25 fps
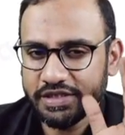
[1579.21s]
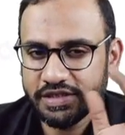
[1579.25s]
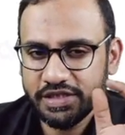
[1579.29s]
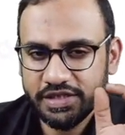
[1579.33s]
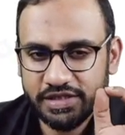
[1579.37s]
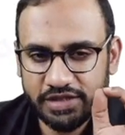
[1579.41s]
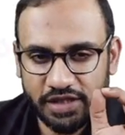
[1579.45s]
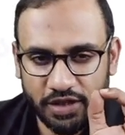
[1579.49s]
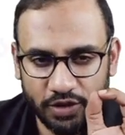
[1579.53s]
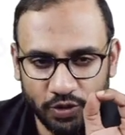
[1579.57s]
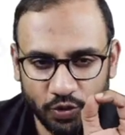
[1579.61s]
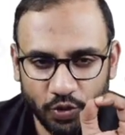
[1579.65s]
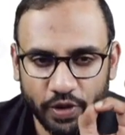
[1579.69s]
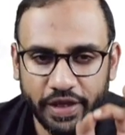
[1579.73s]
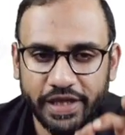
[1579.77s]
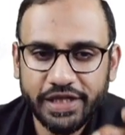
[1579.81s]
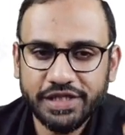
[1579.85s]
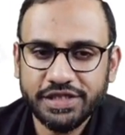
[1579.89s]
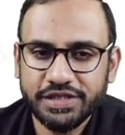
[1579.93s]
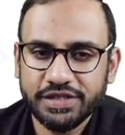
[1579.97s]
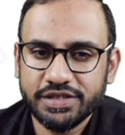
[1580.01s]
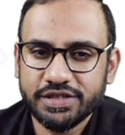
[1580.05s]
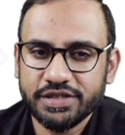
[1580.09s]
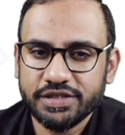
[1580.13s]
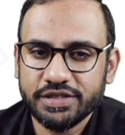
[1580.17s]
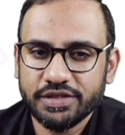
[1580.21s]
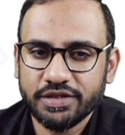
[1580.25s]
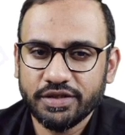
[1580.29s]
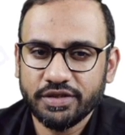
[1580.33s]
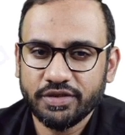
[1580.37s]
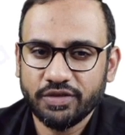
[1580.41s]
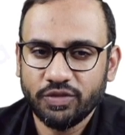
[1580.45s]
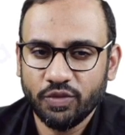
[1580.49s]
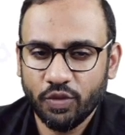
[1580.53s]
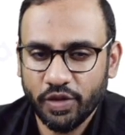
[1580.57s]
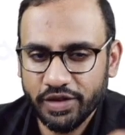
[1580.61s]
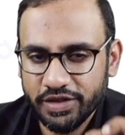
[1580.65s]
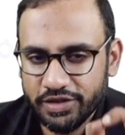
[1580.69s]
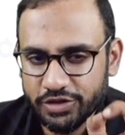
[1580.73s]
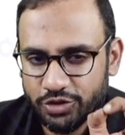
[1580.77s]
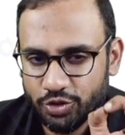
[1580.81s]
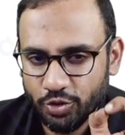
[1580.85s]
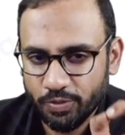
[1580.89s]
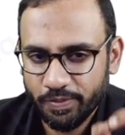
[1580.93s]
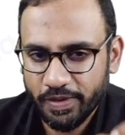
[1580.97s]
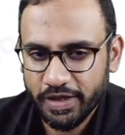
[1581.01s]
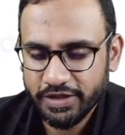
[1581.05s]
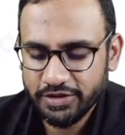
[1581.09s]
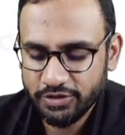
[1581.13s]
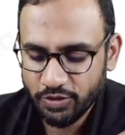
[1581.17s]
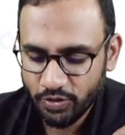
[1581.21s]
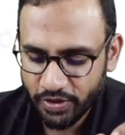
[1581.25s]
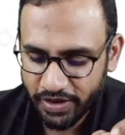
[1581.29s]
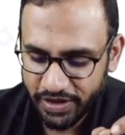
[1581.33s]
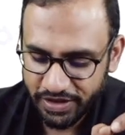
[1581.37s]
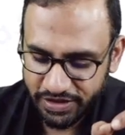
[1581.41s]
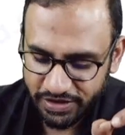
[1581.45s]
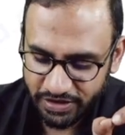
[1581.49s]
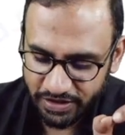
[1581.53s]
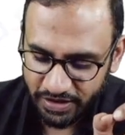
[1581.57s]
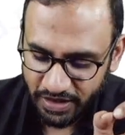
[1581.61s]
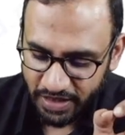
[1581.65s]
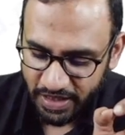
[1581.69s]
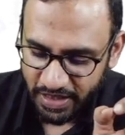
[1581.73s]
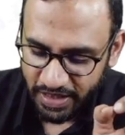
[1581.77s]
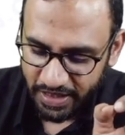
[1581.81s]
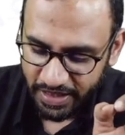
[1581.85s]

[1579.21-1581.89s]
These are locations. What is Chopard's location?